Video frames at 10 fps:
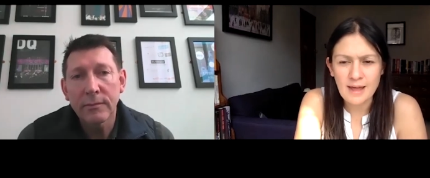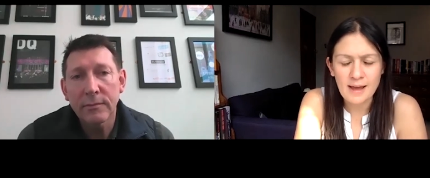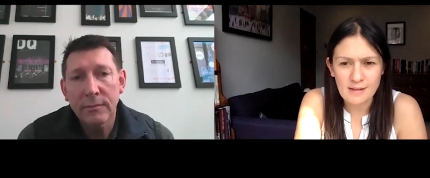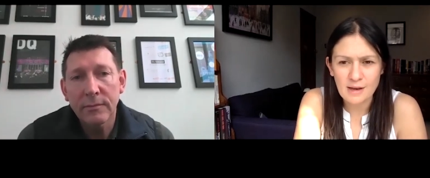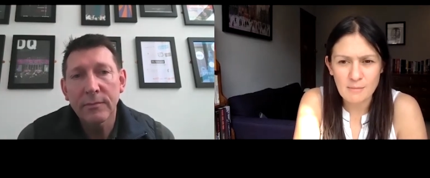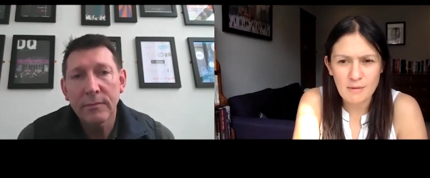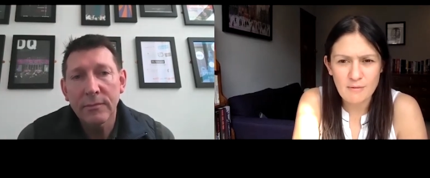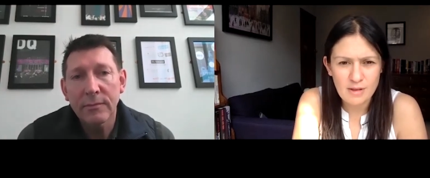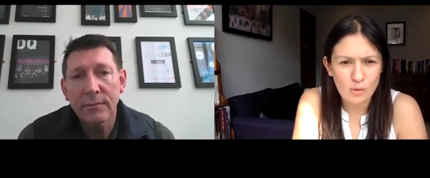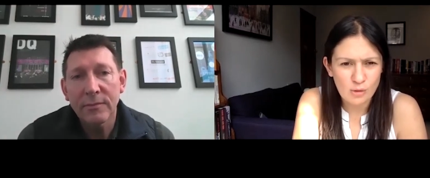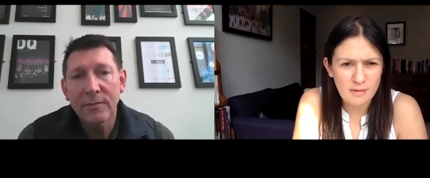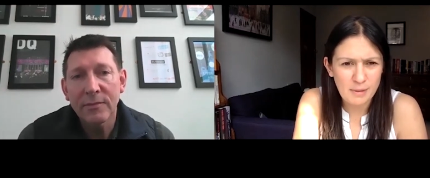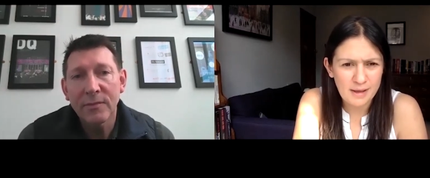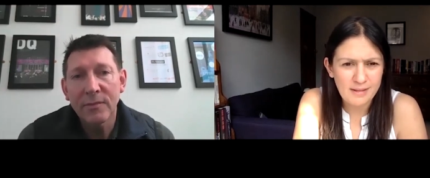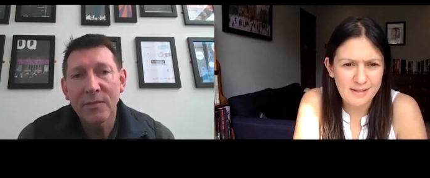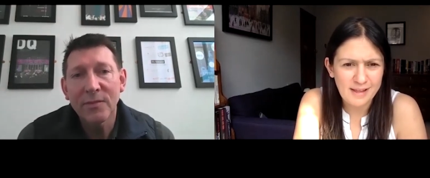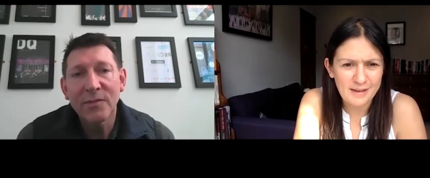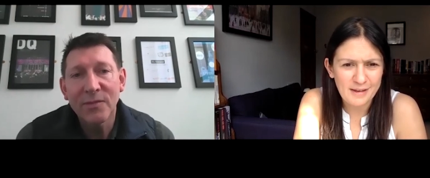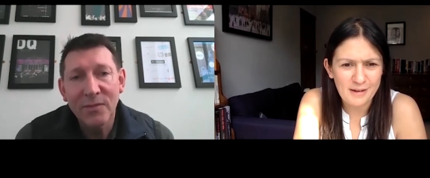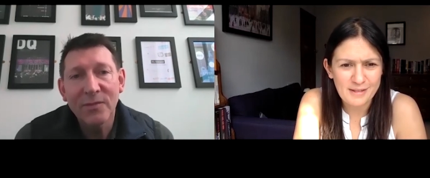Speaker 1: that is going to be restored to places
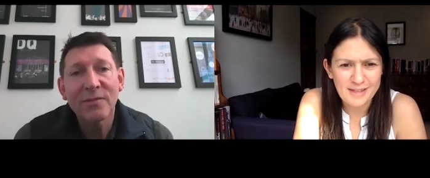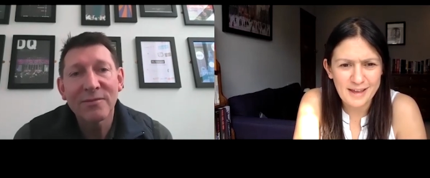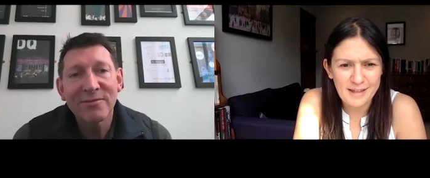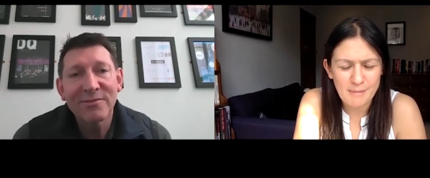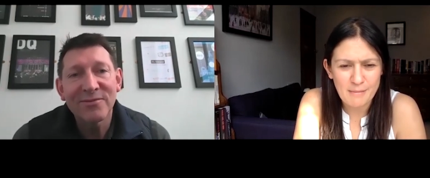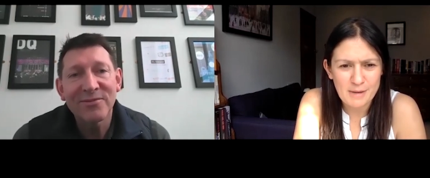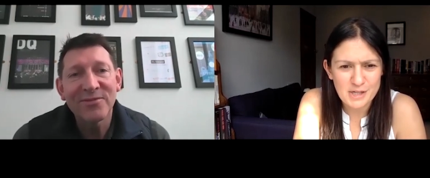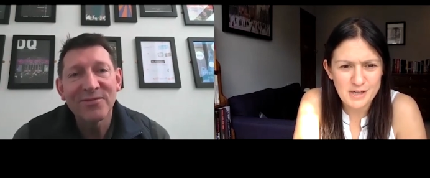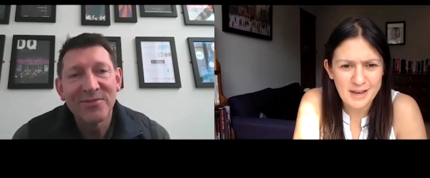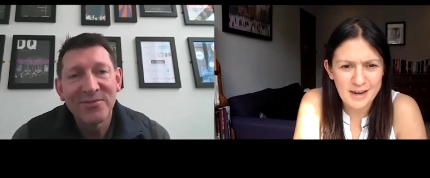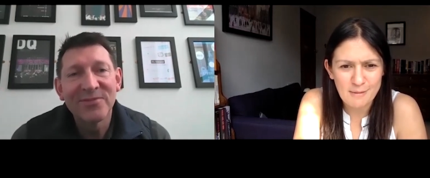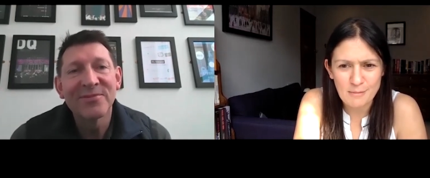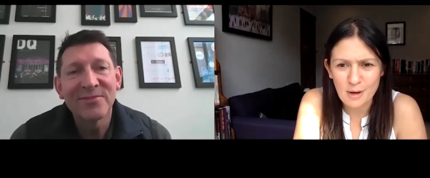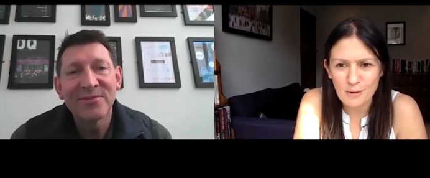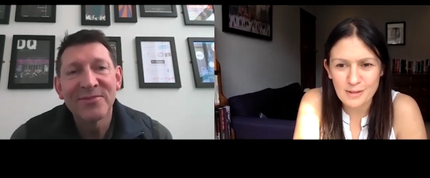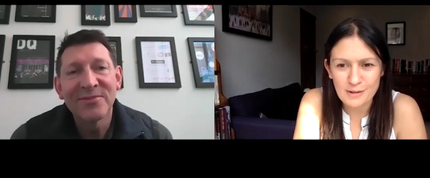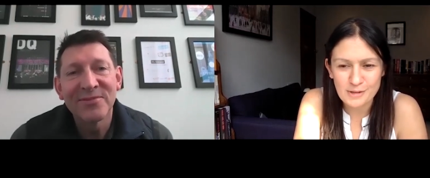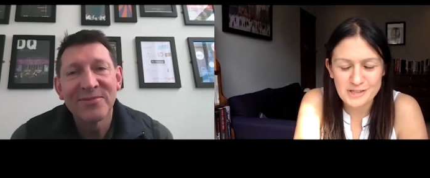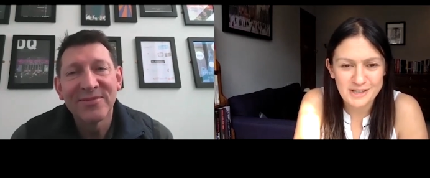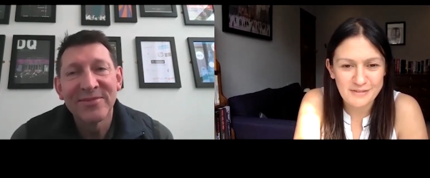like ours. That is my mission, and I'm going to
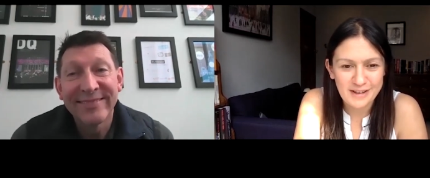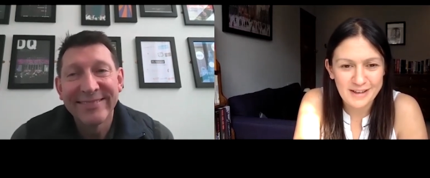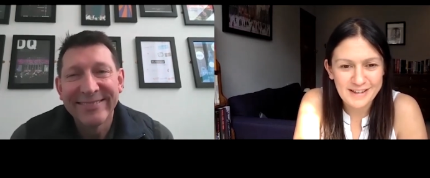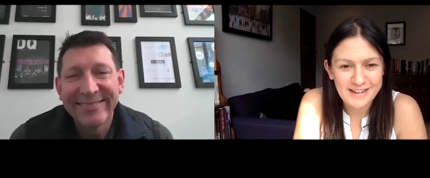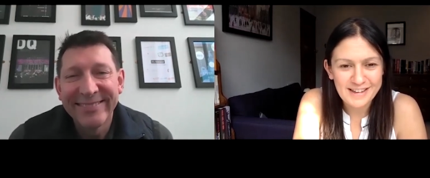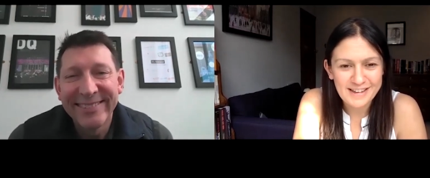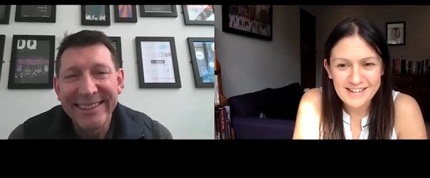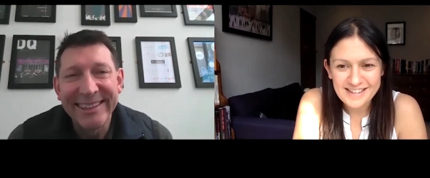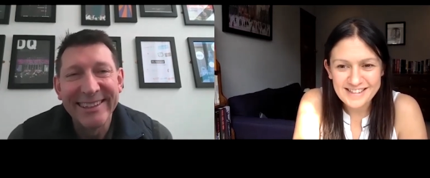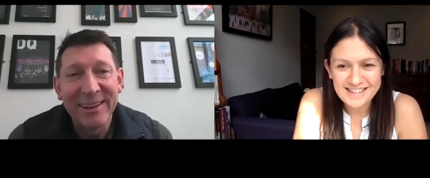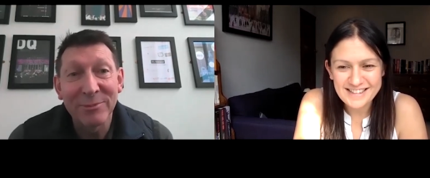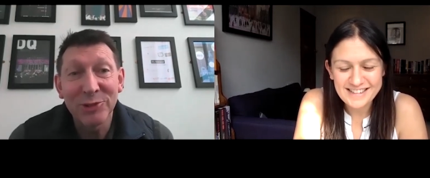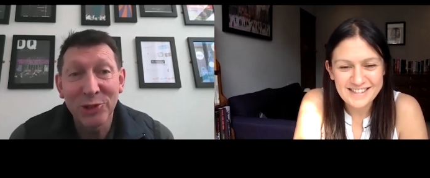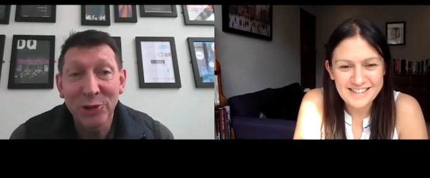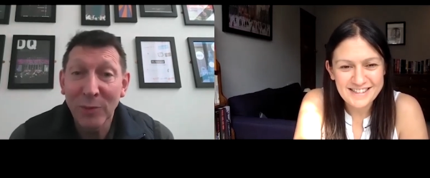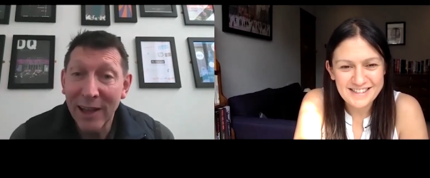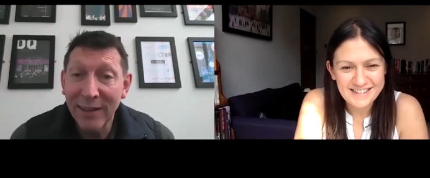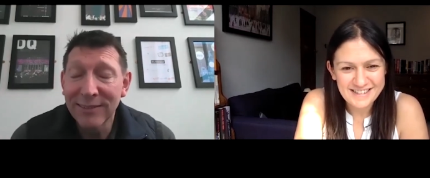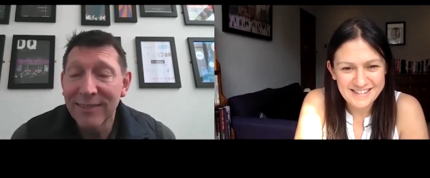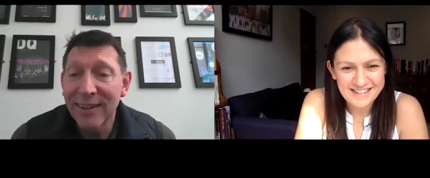achieve it.
Speaker 2: I'm sure.
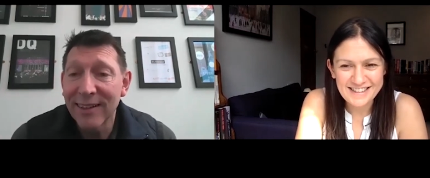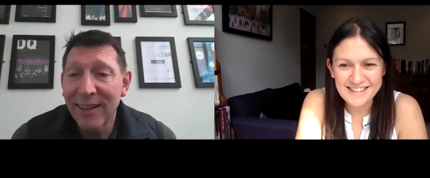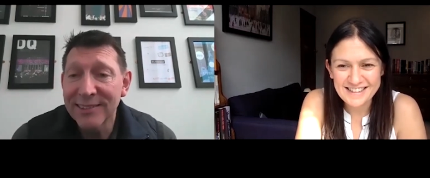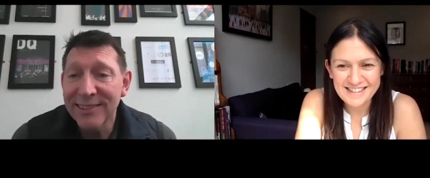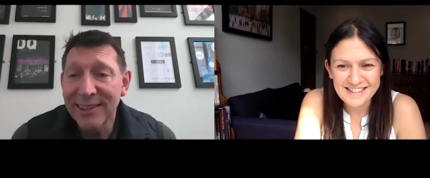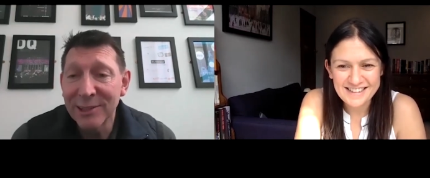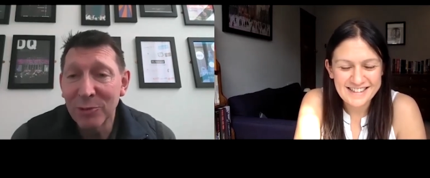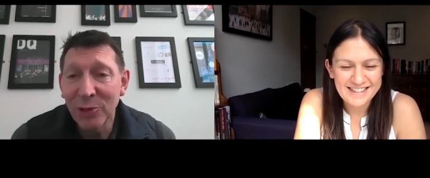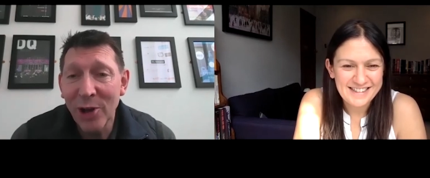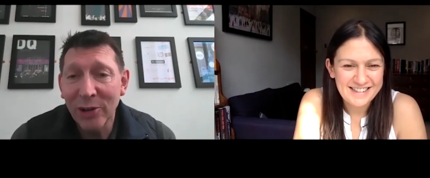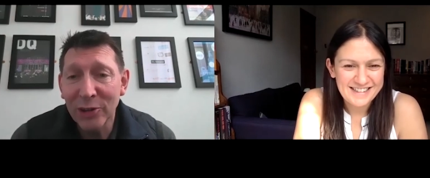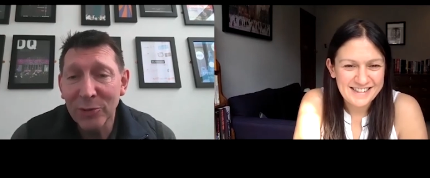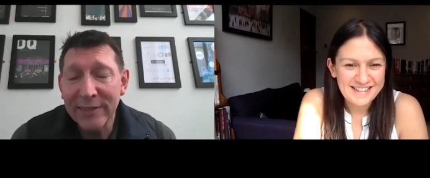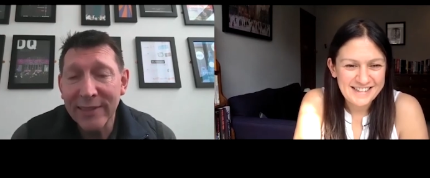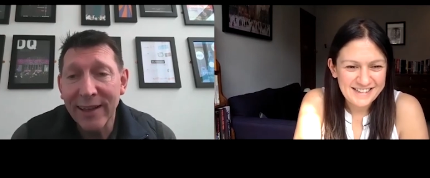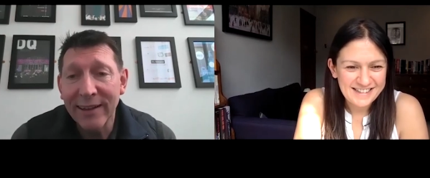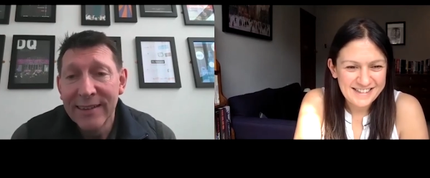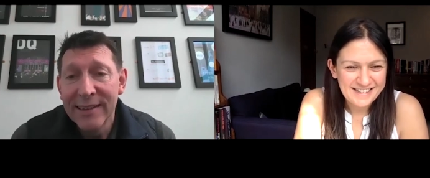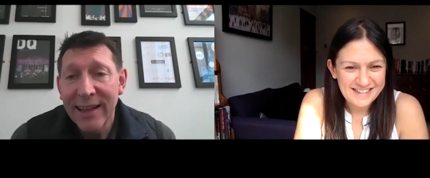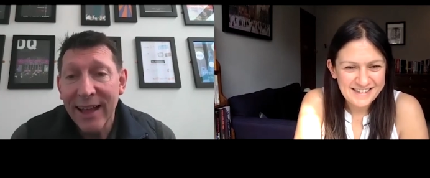Well, I, I certainly wouldn't argue with that.
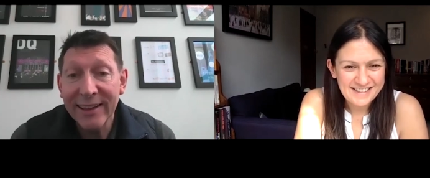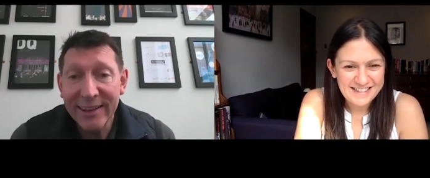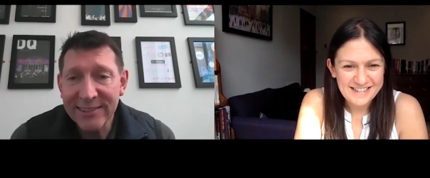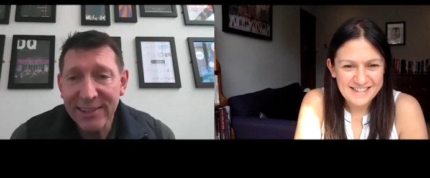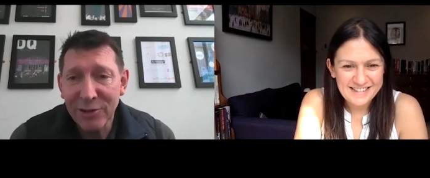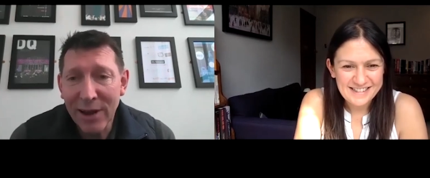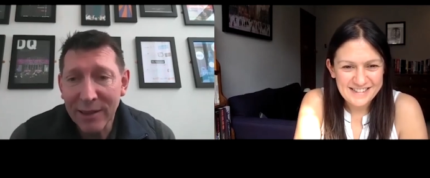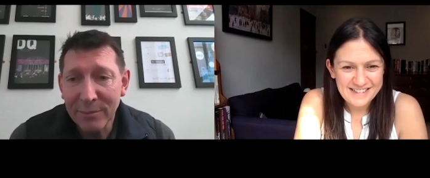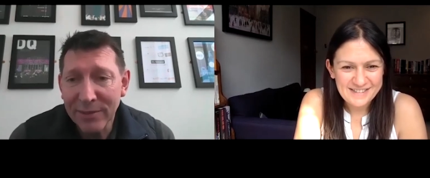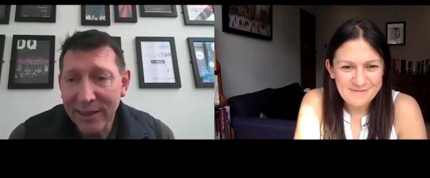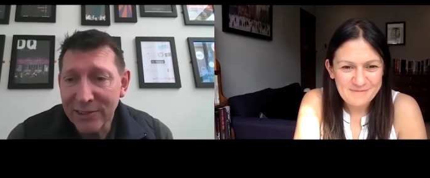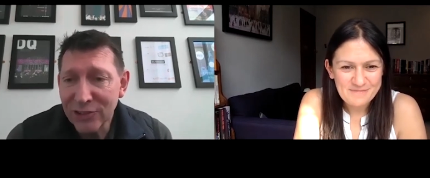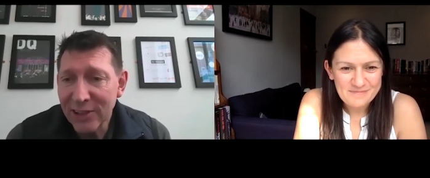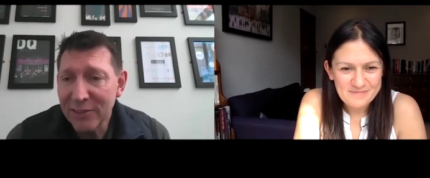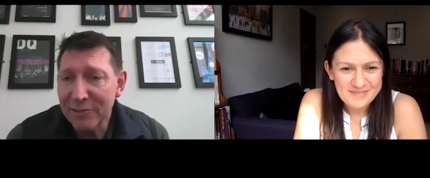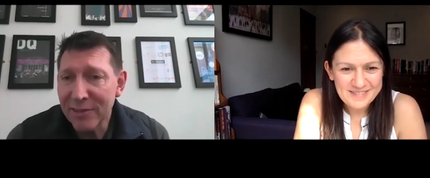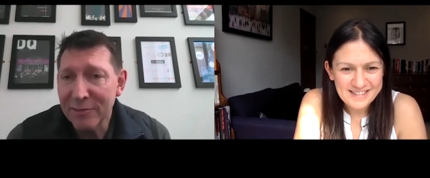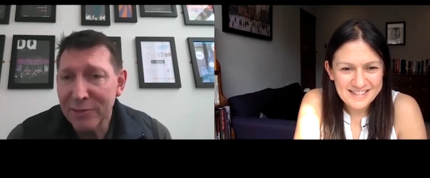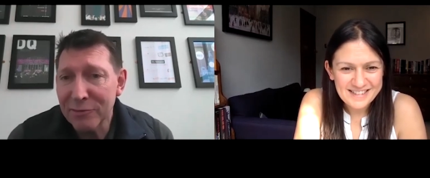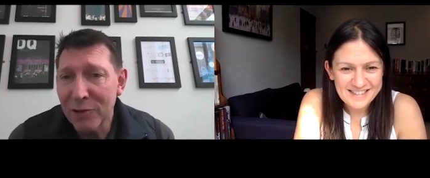And it is a cracking place.
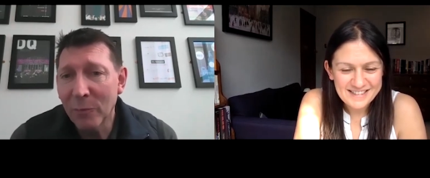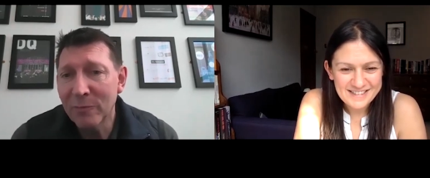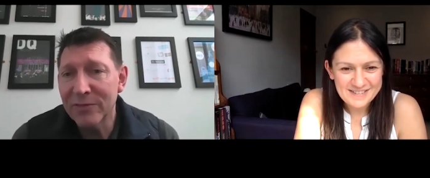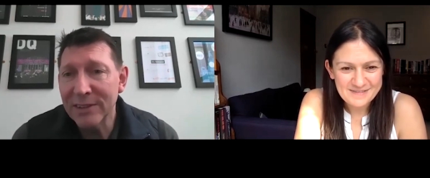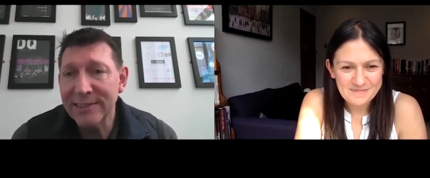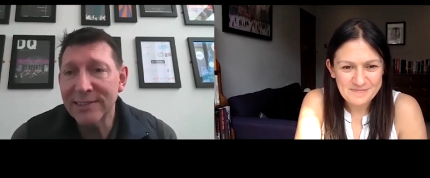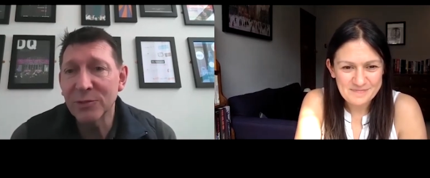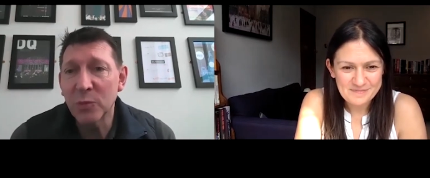If you've not visited